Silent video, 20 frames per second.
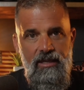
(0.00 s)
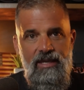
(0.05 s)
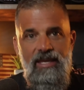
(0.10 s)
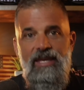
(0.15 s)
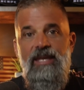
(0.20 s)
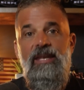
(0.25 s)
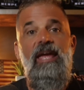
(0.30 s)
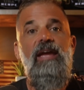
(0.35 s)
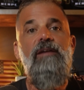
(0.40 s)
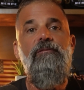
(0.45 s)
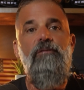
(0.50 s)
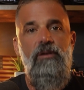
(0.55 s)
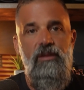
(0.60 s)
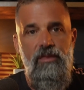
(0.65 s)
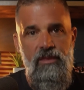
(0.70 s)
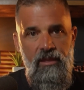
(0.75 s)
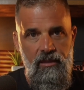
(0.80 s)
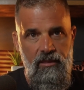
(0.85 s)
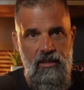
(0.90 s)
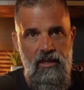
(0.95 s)
in
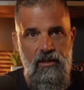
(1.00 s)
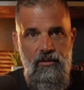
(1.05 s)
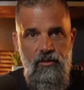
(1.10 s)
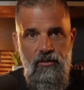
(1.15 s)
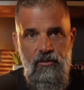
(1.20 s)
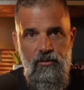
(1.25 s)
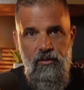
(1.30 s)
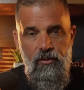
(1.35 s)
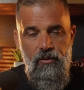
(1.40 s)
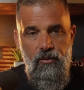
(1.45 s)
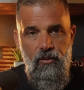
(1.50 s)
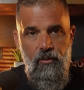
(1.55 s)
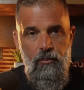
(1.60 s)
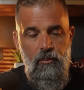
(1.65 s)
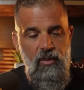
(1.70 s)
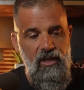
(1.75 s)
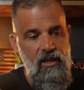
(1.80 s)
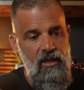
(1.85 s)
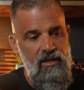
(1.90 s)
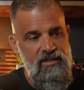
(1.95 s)
everything that you do,
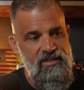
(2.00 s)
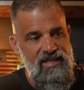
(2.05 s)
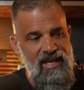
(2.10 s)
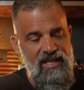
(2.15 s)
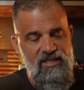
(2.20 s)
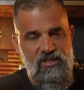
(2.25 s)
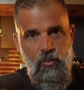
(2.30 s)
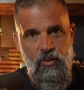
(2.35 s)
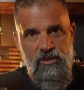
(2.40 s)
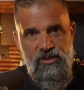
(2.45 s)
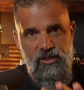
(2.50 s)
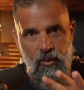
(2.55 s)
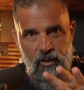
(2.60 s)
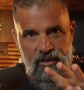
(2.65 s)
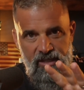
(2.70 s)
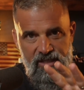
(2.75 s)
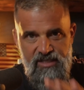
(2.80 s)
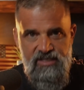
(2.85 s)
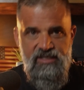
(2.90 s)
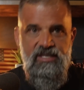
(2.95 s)
because that's what's going
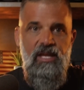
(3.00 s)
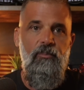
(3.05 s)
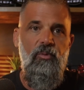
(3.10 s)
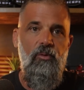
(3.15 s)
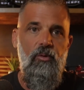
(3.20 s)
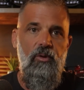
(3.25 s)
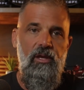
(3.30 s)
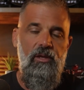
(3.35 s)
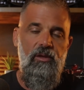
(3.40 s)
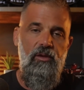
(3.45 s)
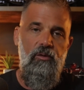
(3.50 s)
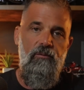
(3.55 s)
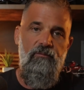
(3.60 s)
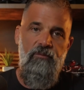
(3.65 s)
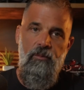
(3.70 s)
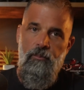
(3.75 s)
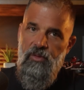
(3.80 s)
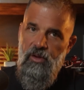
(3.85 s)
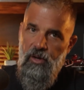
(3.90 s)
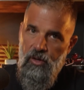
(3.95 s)
to separate you
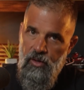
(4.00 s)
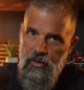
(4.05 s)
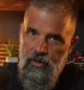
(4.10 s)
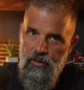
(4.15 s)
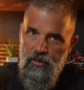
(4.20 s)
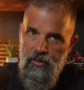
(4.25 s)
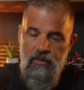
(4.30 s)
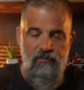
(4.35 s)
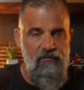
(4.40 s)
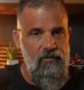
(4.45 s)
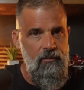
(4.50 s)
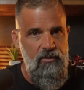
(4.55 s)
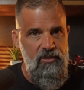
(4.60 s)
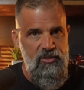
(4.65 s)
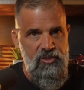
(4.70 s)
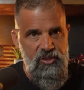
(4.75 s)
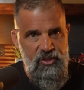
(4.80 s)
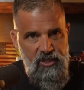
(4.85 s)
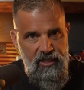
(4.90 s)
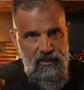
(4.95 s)
from the herd, from the
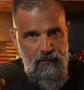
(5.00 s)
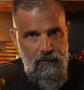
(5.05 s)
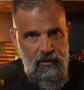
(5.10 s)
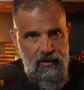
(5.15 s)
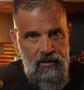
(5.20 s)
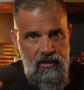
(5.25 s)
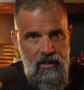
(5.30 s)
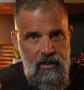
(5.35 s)
sheep.